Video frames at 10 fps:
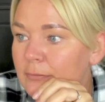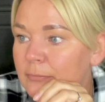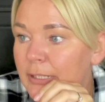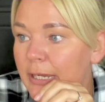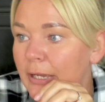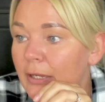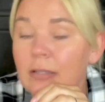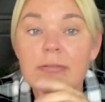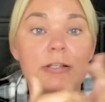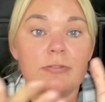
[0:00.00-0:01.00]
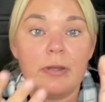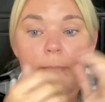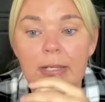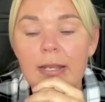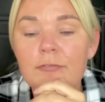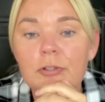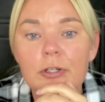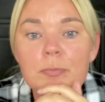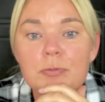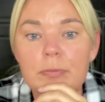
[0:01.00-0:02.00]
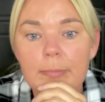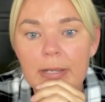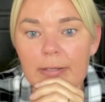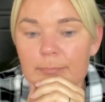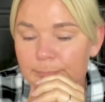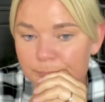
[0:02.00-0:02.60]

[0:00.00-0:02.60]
yeah, that's what I mean. I've took up swimming,